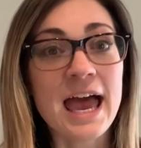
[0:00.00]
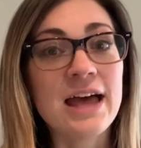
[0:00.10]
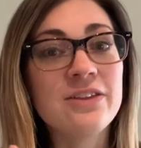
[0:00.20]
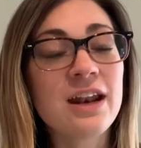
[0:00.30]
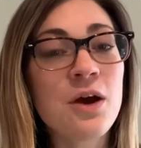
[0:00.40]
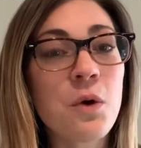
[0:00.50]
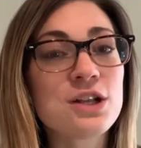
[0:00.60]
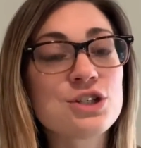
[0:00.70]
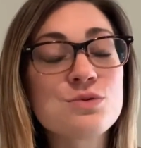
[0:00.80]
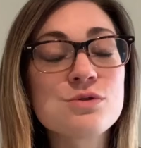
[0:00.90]
and then I
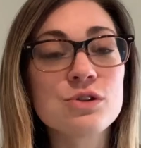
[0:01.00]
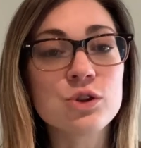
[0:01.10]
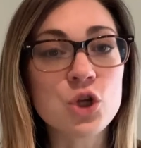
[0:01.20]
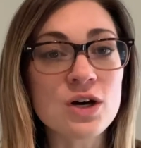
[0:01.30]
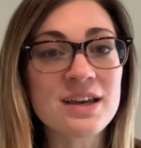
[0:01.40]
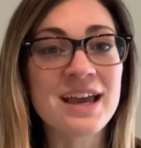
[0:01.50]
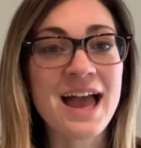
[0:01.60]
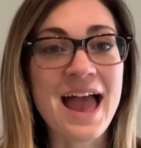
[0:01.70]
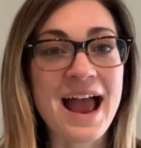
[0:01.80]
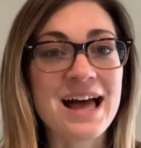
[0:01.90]
want to look
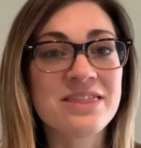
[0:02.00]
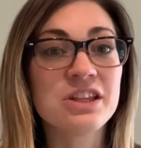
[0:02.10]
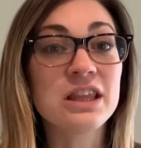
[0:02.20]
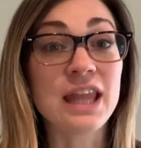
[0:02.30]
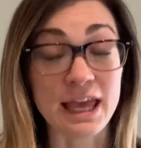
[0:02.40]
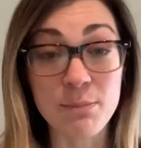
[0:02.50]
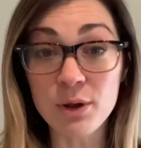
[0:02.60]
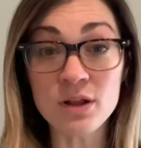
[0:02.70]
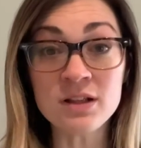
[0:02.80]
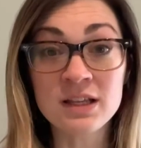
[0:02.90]
at the
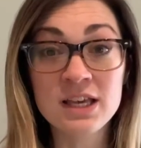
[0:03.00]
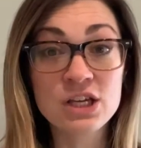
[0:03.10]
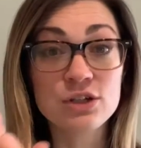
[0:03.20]
label